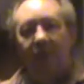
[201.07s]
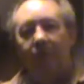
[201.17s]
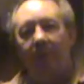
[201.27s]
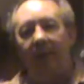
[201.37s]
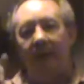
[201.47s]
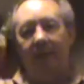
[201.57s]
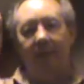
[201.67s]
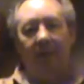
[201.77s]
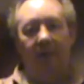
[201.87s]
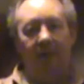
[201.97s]
You
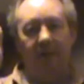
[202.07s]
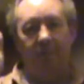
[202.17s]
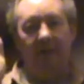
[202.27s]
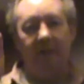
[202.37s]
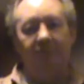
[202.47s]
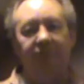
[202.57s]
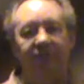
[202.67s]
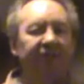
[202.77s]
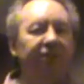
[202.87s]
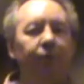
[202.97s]
had a rank of
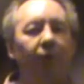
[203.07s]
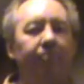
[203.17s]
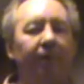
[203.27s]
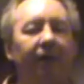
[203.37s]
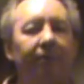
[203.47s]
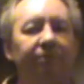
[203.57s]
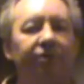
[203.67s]
61 pipes